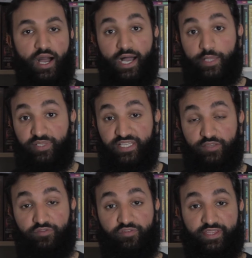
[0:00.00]
I
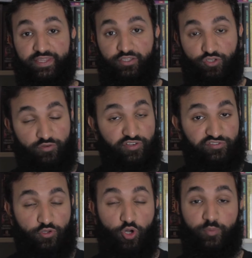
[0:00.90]
believe
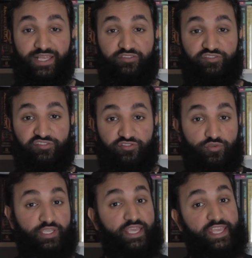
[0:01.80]
universal common
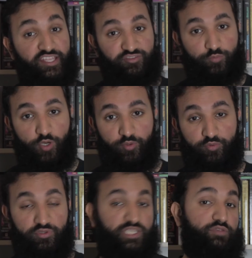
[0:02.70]
ancestry is probable,